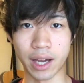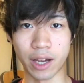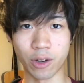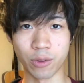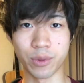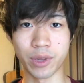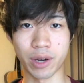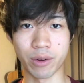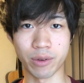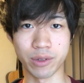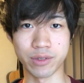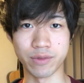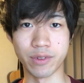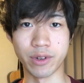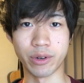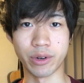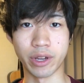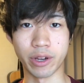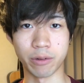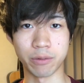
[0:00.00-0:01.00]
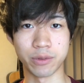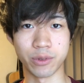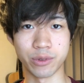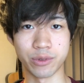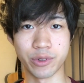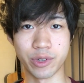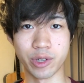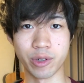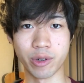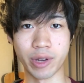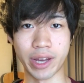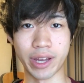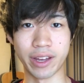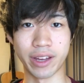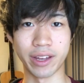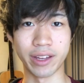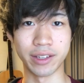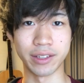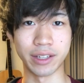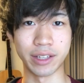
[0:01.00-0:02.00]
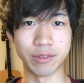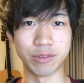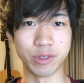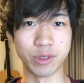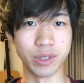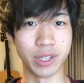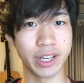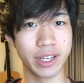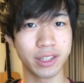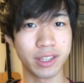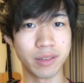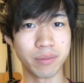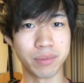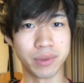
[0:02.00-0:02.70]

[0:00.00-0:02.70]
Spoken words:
hope that was very helpful for you, and if you liked it,